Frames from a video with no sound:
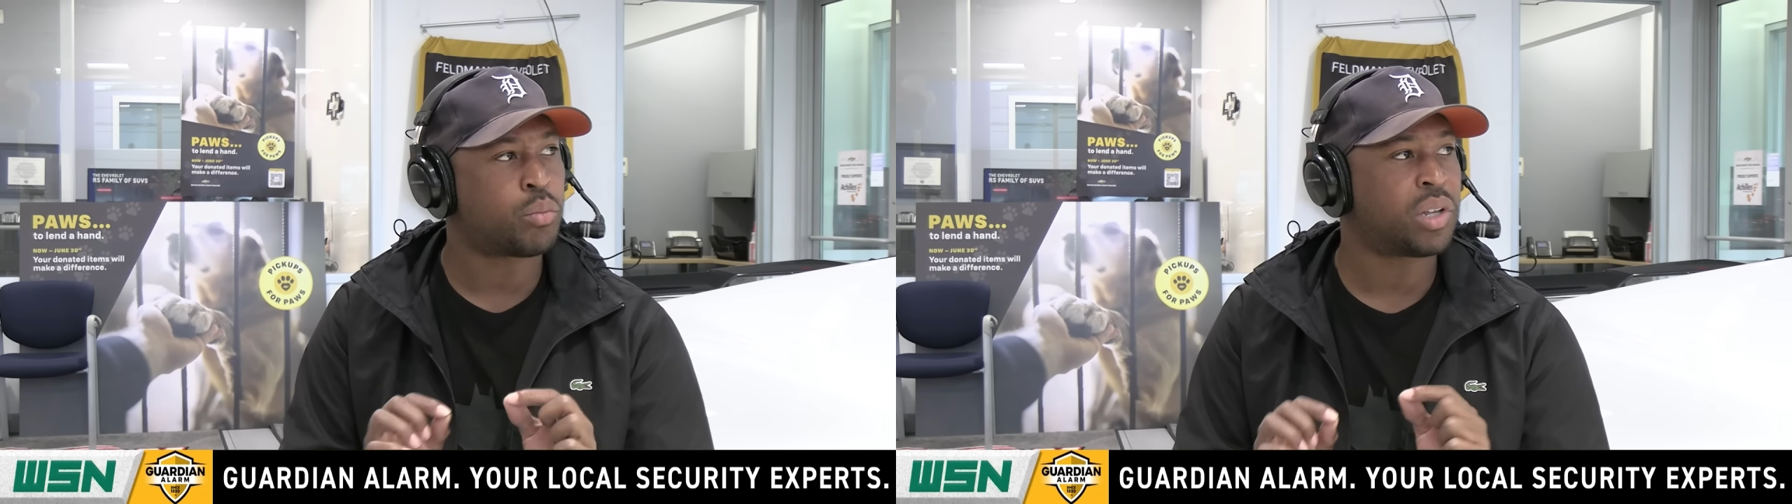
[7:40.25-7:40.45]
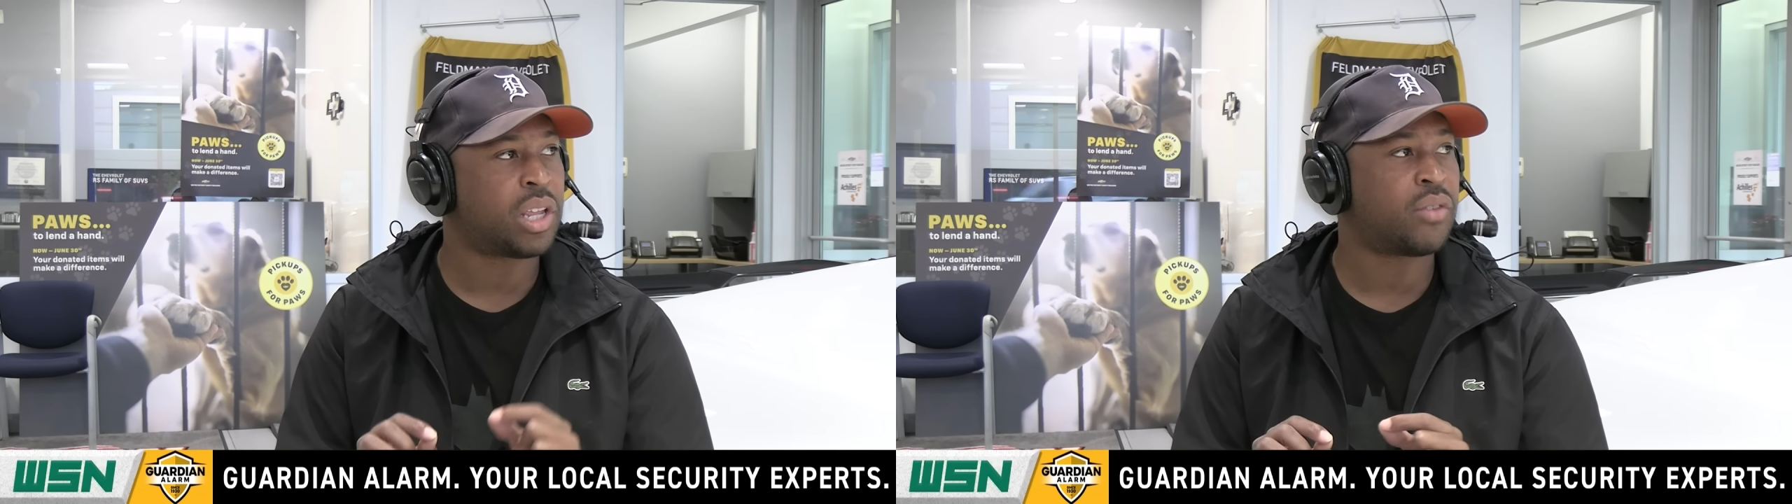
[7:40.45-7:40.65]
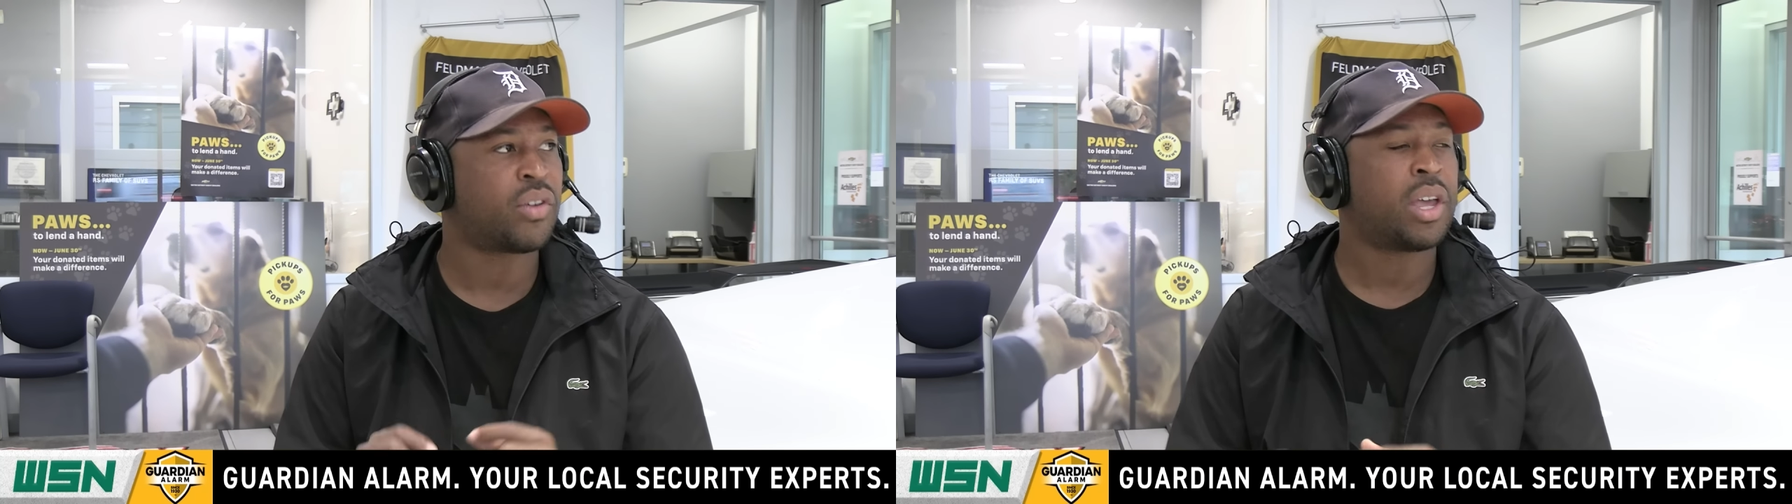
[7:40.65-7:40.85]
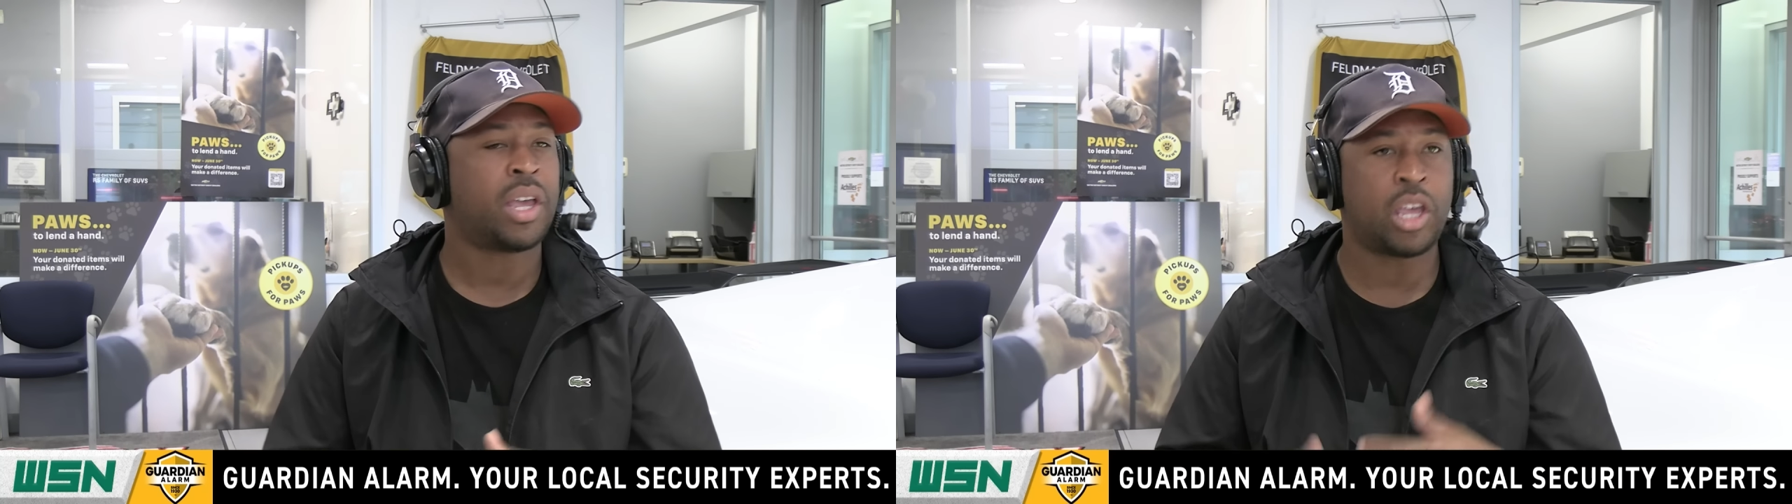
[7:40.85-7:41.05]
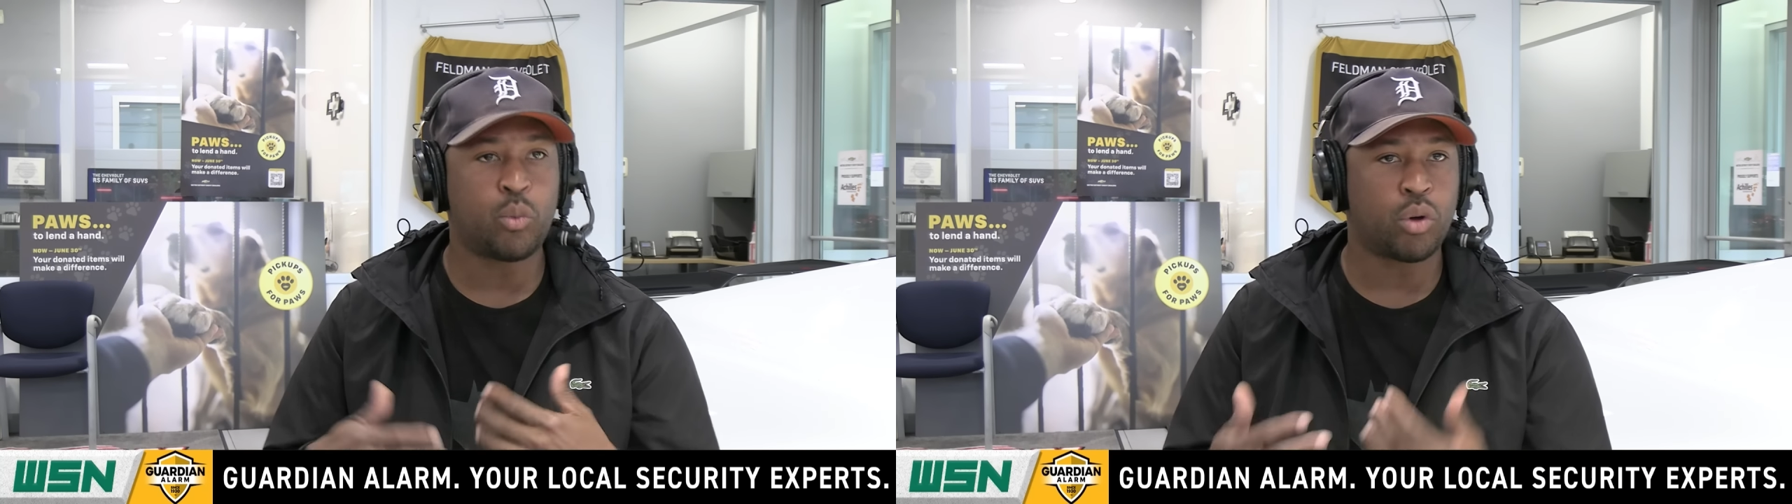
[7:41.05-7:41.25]
believe
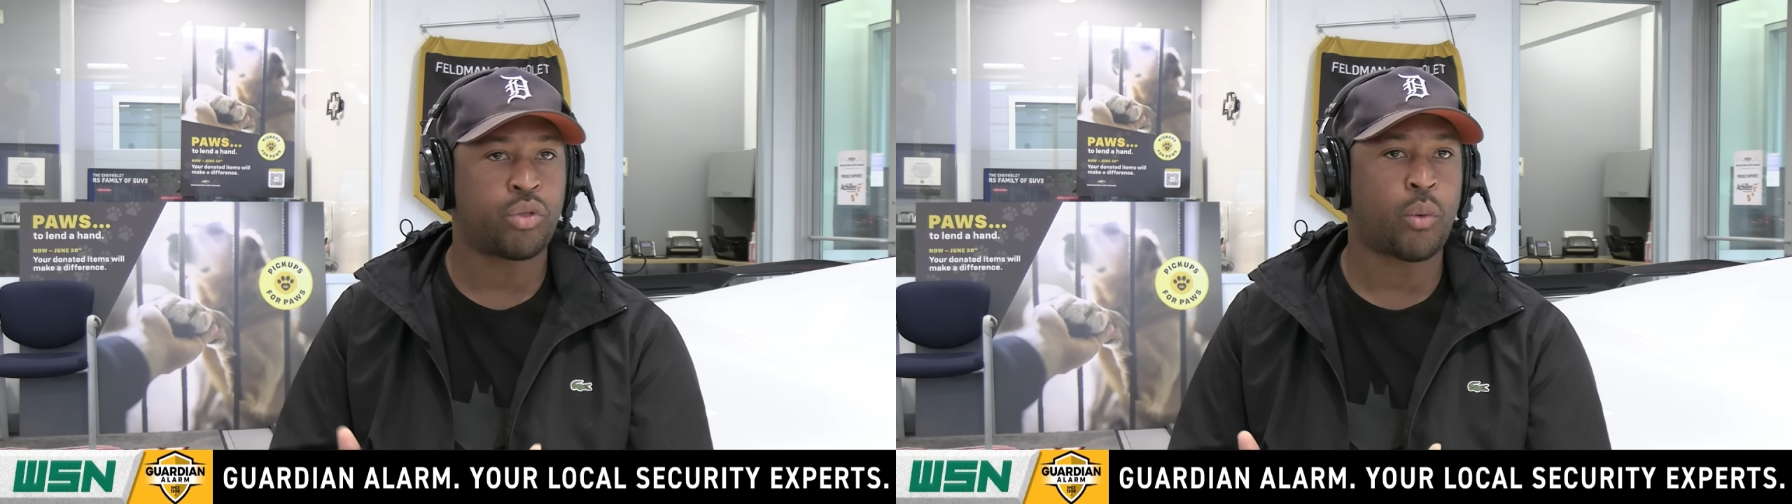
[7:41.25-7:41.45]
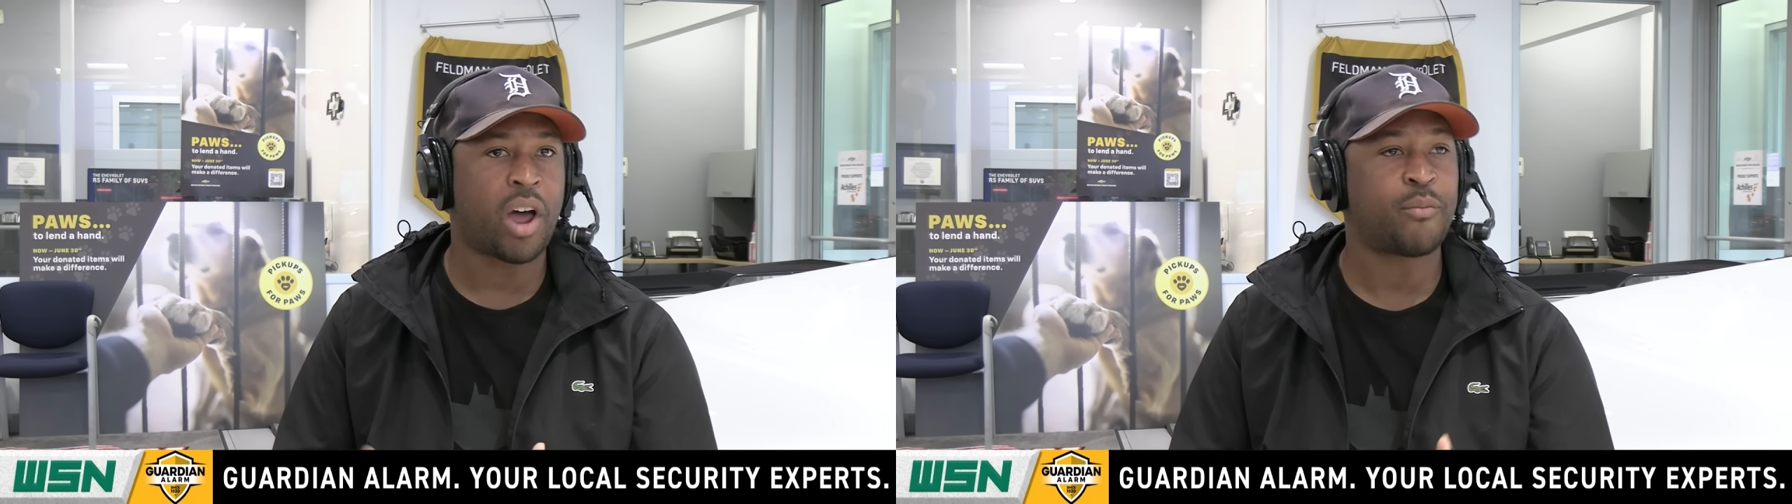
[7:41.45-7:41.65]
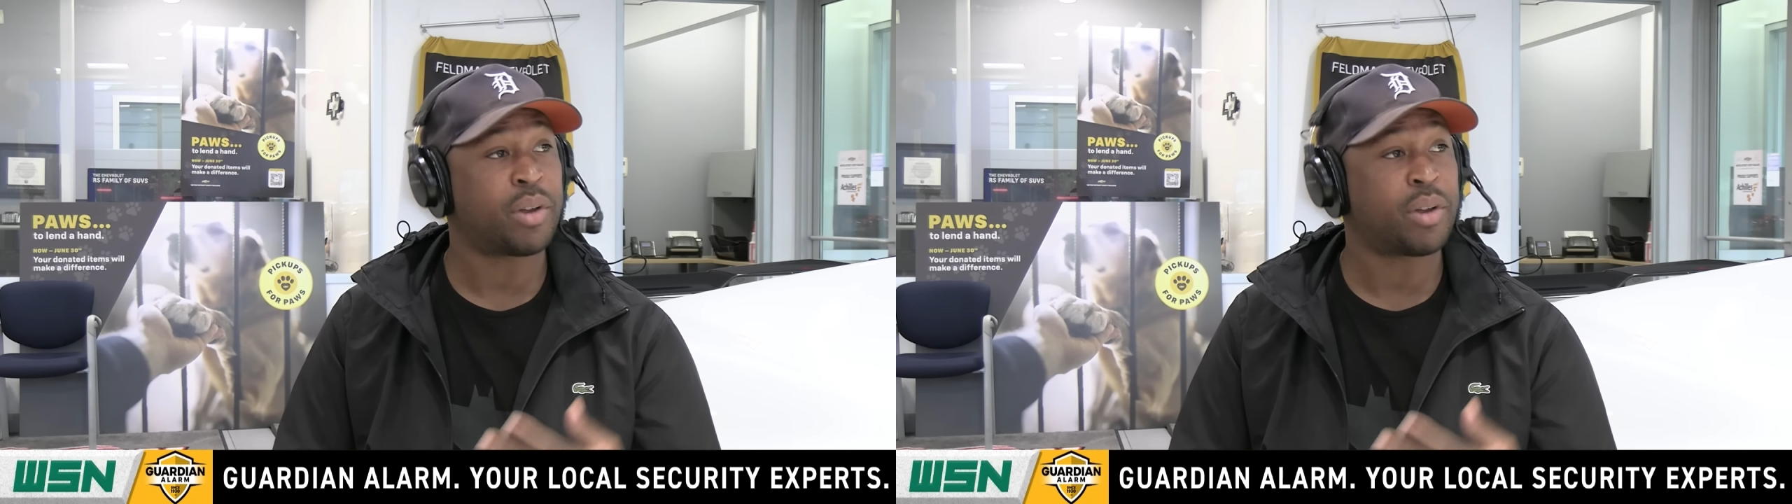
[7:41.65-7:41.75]
he will thrive.